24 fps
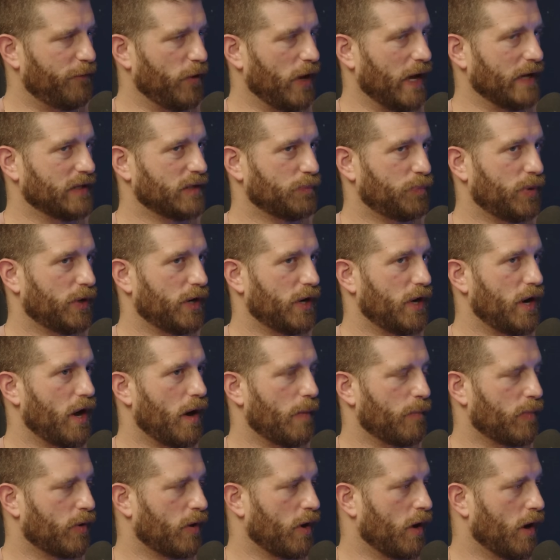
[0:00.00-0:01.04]
you had to put a
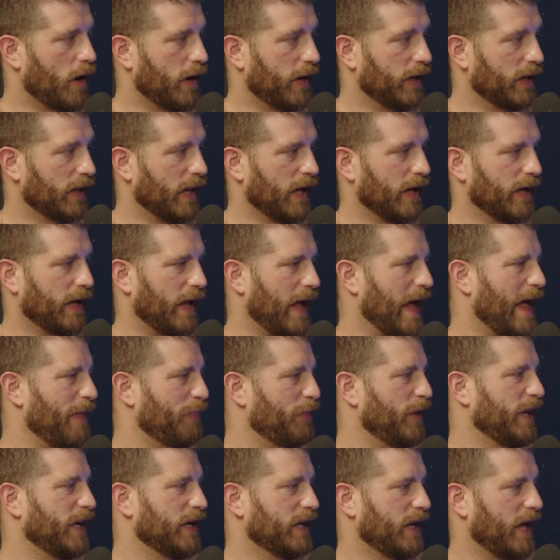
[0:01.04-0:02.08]
number on it, like at
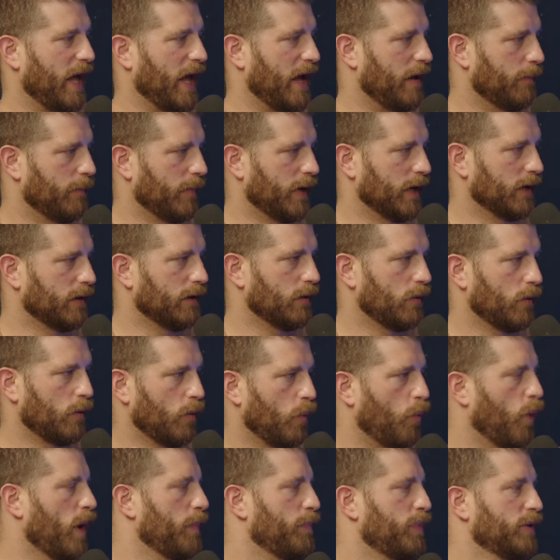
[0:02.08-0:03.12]
the encampment,
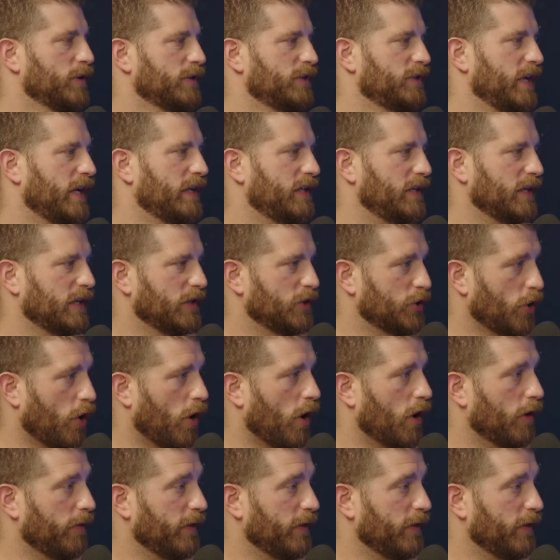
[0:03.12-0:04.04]
what percentage are